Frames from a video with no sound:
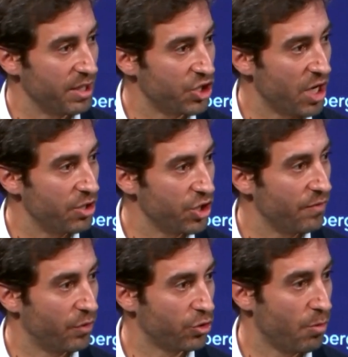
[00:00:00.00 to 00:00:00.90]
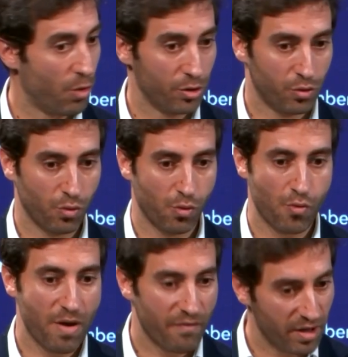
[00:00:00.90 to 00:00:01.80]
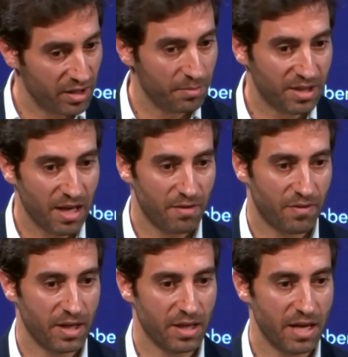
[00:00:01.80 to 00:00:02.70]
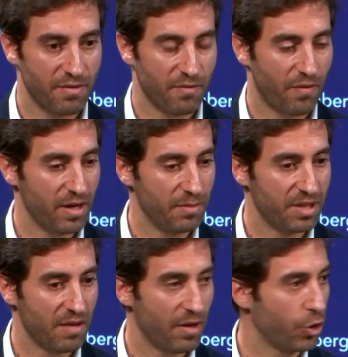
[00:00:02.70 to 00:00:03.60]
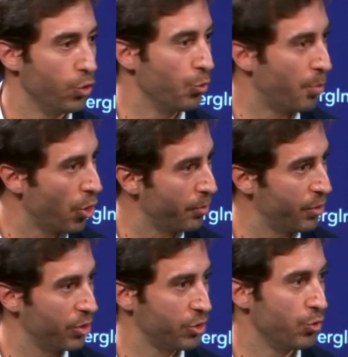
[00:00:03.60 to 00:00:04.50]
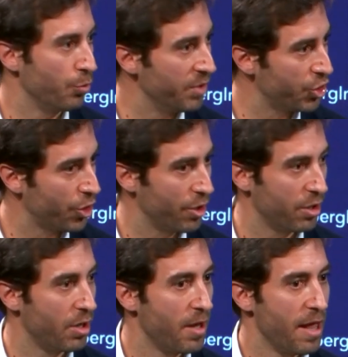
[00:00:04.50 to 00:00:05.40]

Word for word: It's challenging for someone to reinvent himself and, and find himself like a new purpose, a new mission,